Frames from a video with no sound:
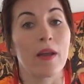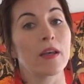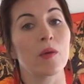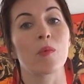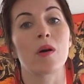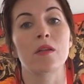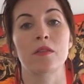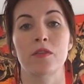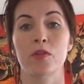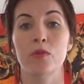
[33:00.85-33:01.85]
anyone
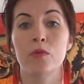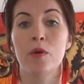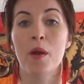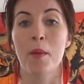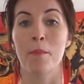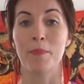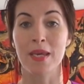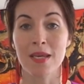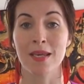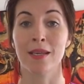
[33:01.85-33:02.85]
to
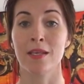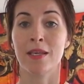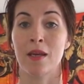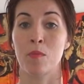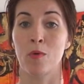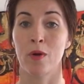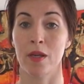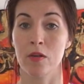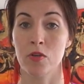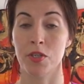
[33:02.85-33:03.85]
peak, to get more
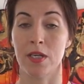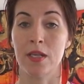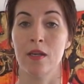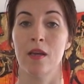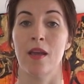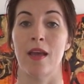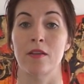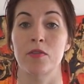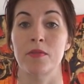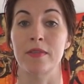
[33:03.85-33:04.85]
energy,
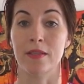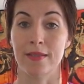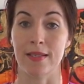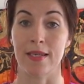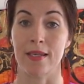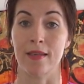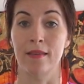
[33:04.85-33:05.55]
and to succeed.